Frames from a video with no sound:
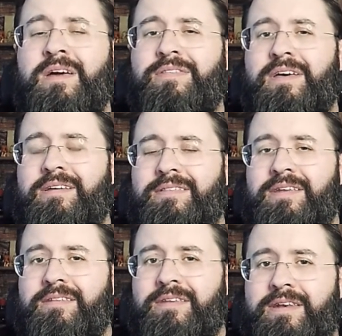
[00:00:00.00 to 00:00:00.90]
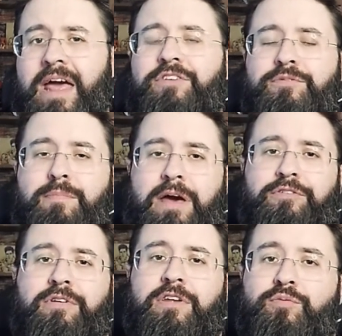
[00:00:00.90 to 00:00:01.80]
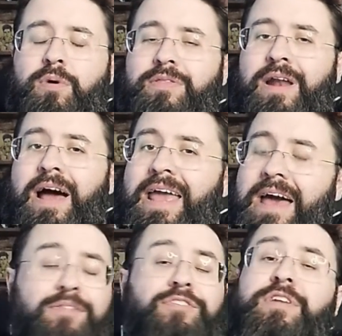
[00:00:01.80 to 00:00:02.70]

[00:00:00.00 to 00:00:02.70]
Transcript: the next metric is one that I haven't seen